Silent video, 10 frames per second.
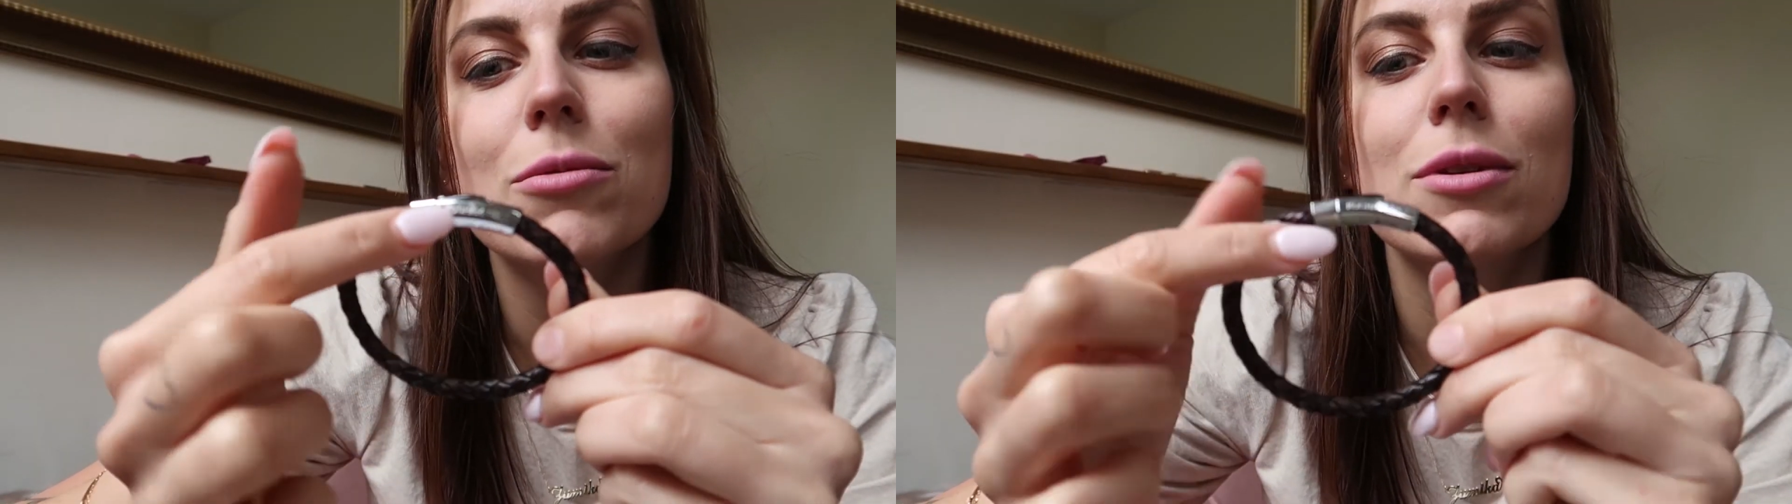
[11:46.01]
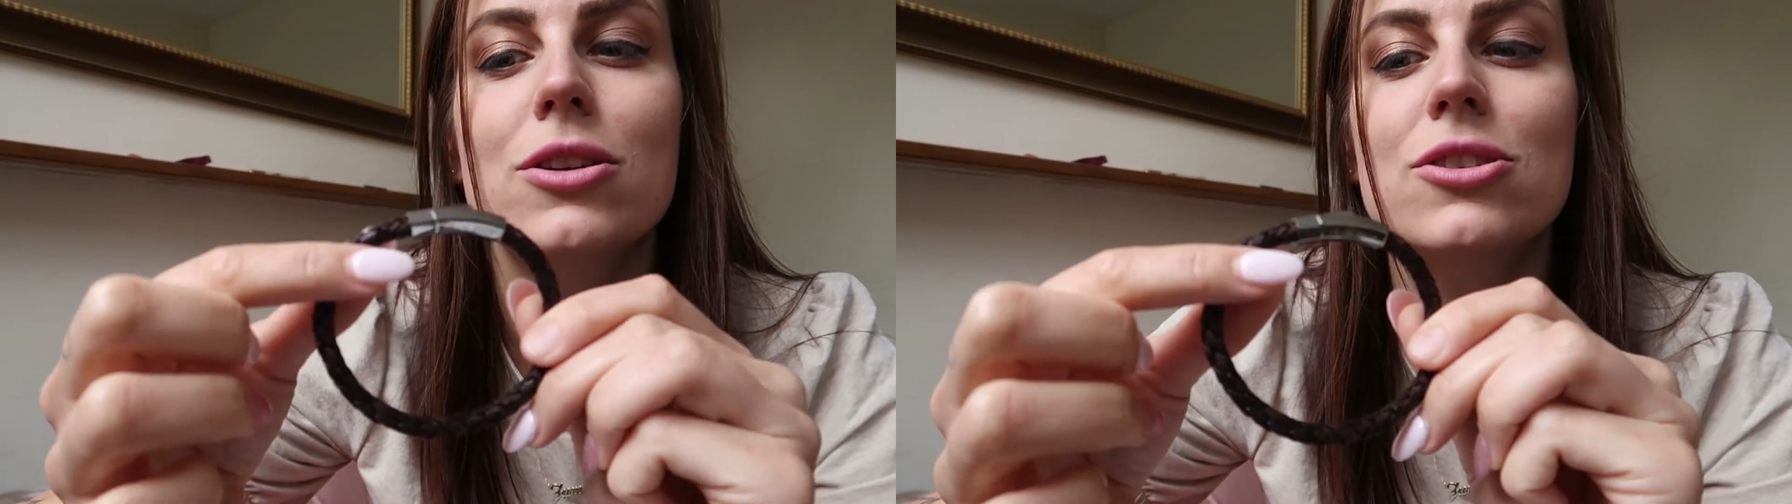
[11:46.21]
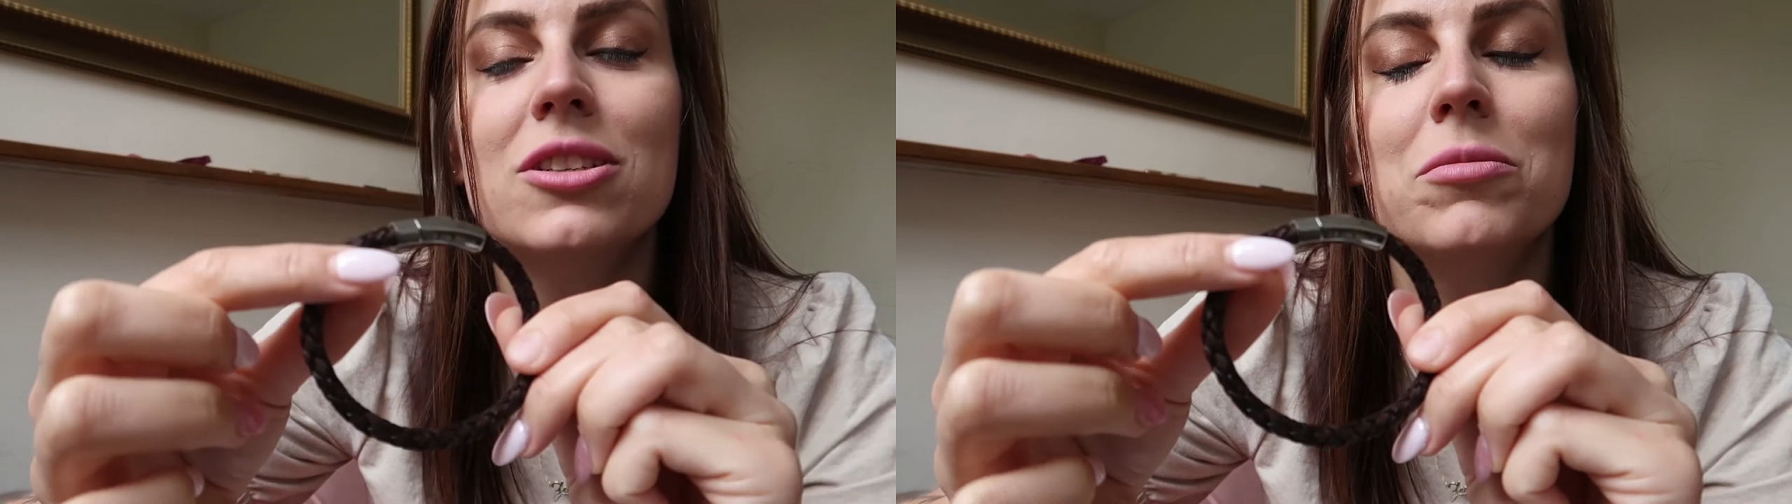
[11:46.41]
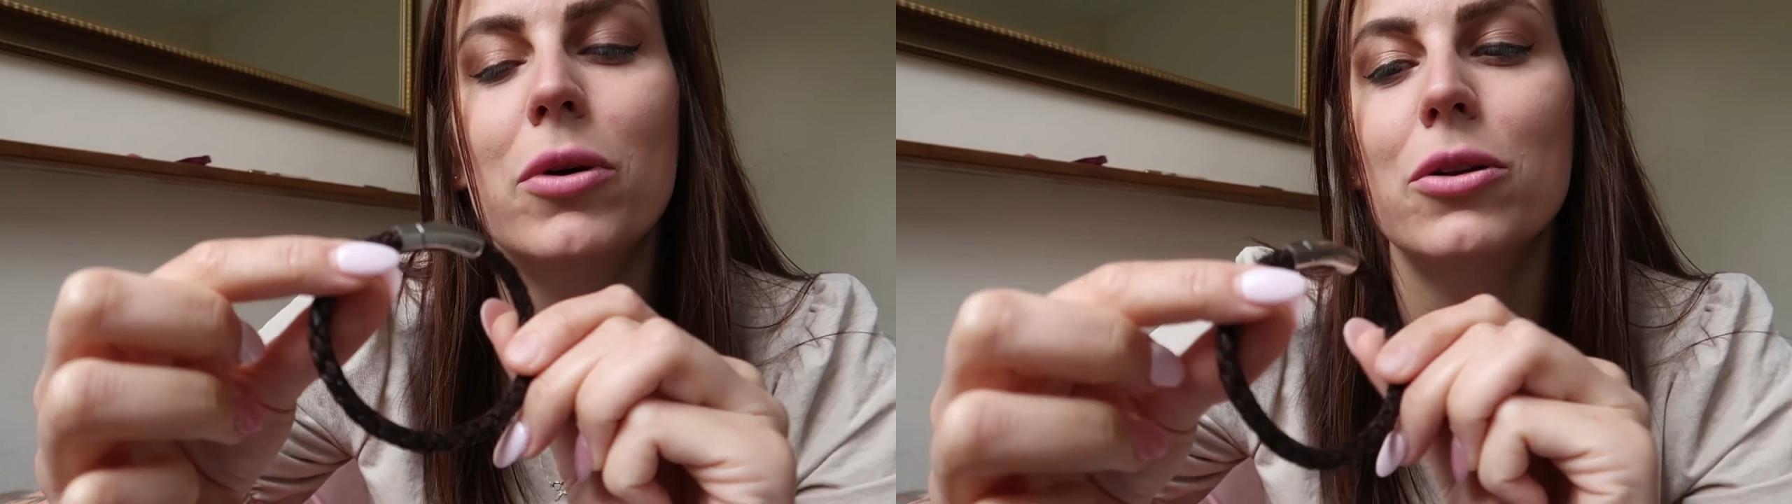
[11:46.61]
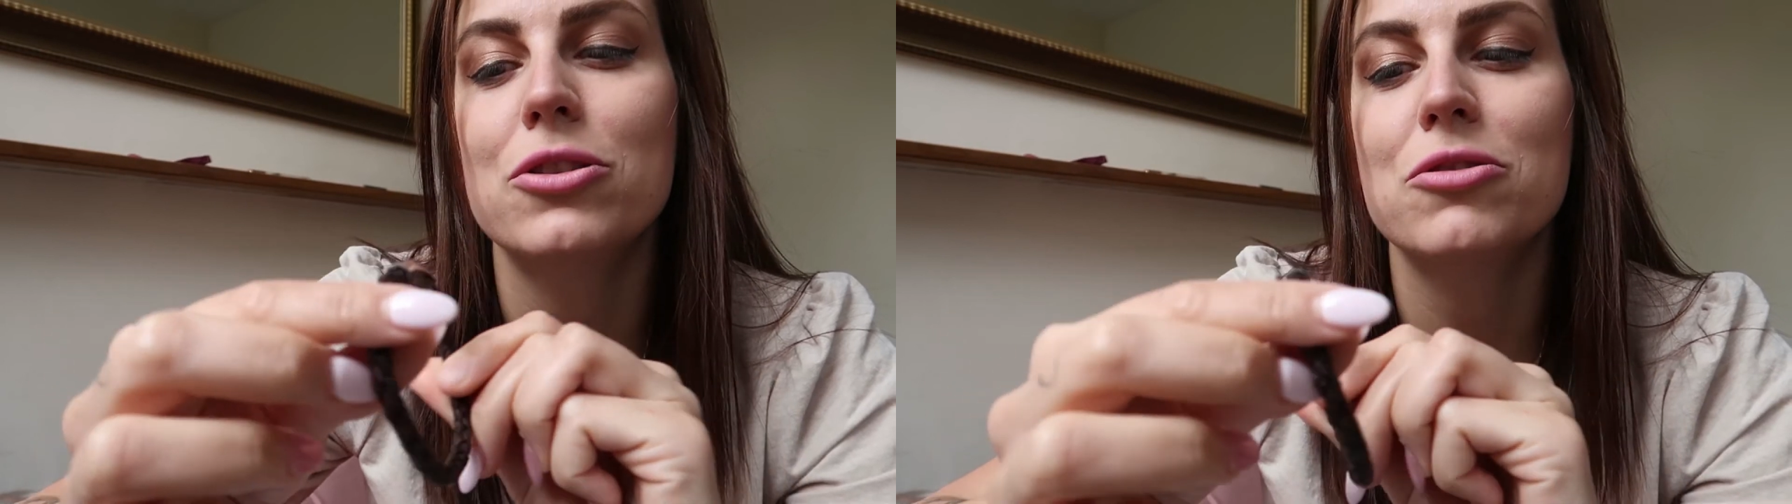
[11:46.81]
which in
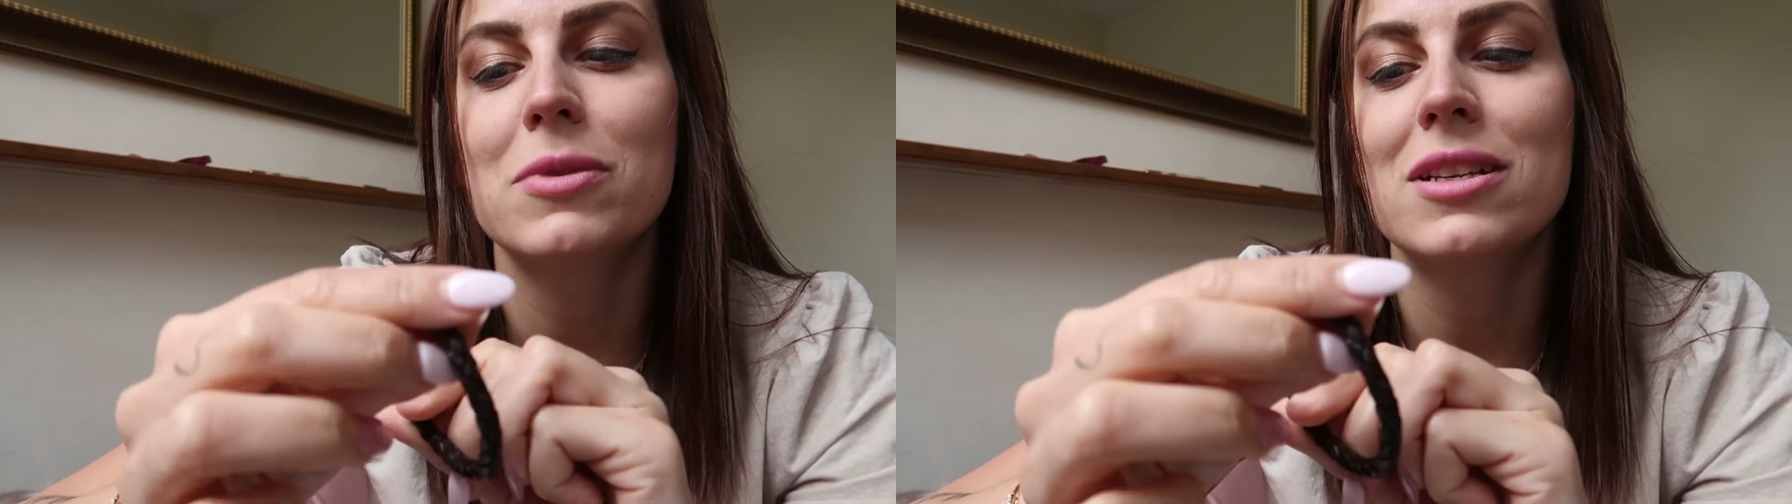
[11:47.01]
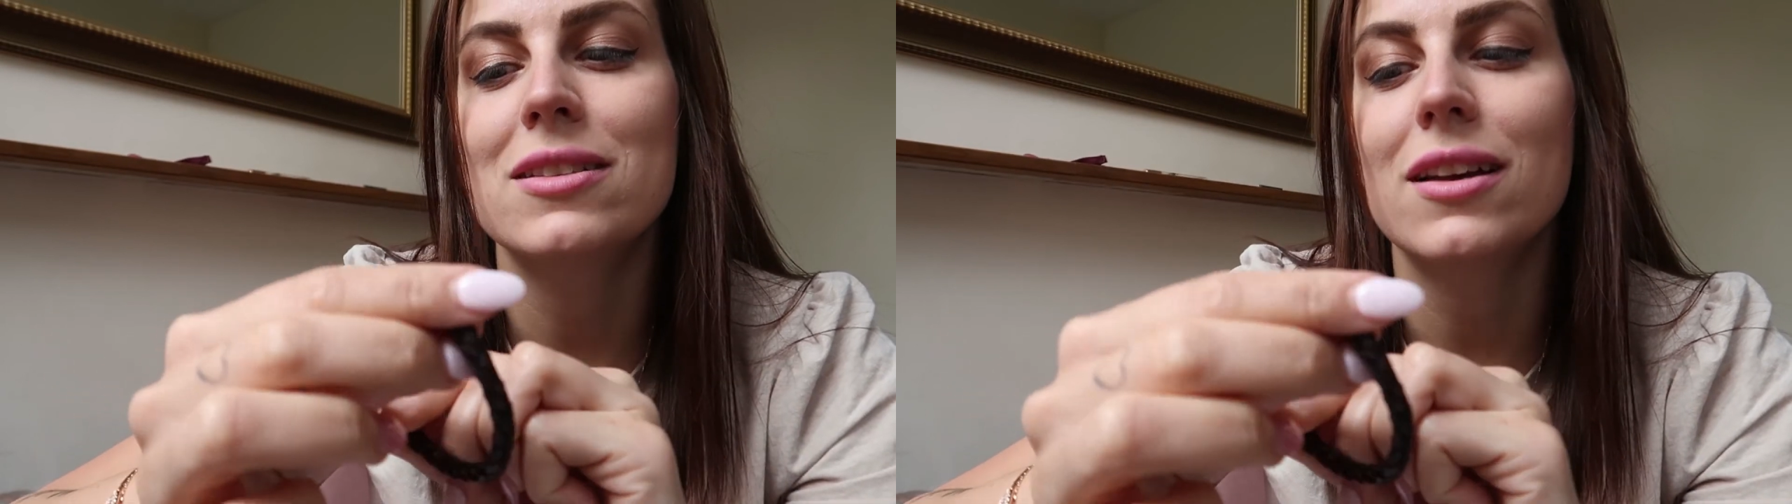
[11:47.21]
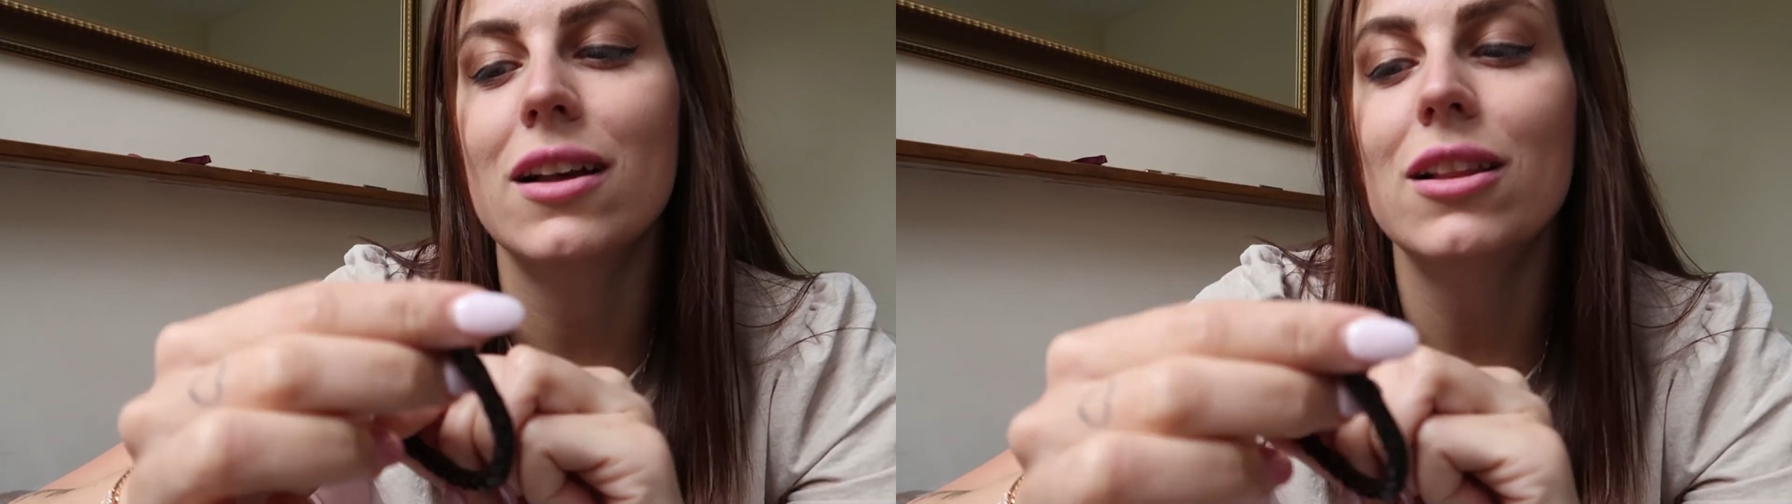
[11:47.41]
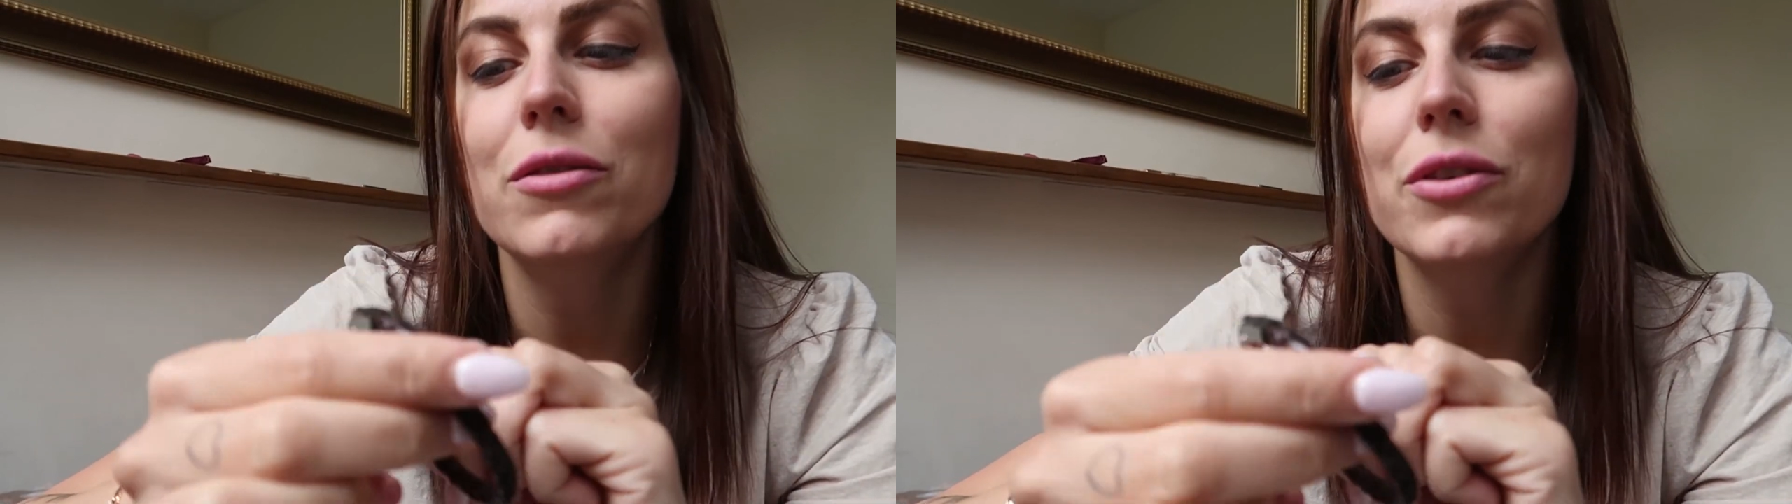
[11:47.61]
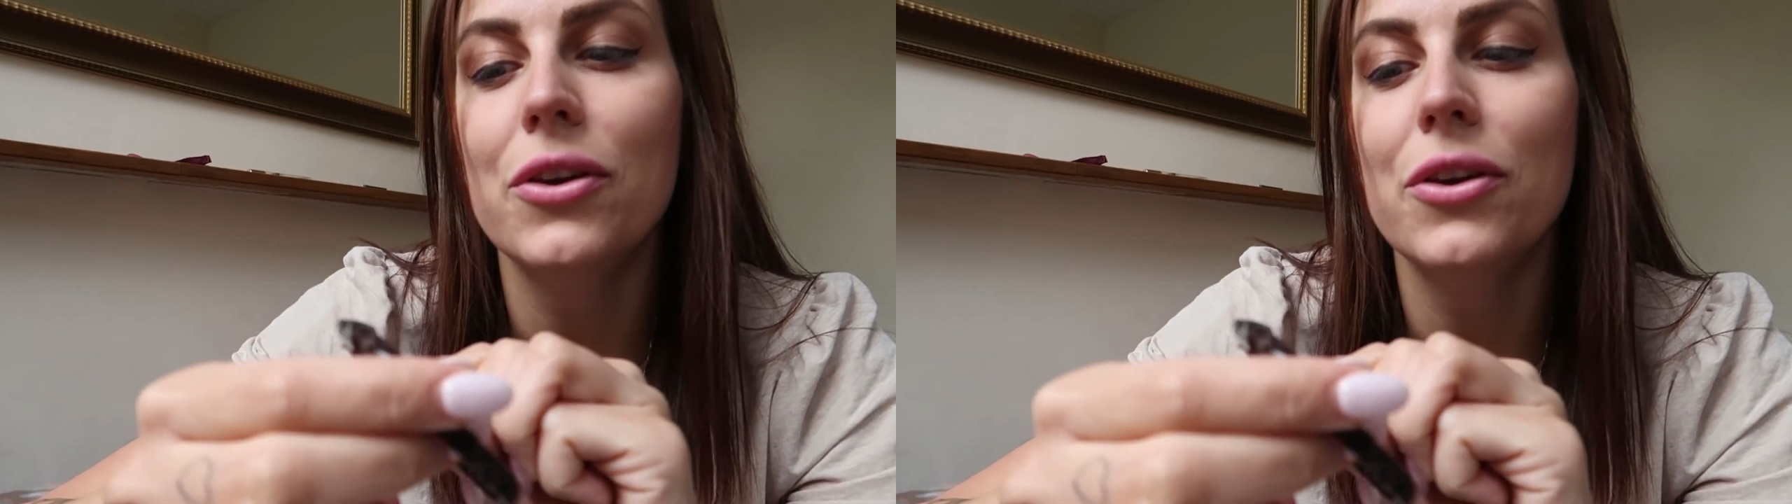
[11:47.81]
Polish means I love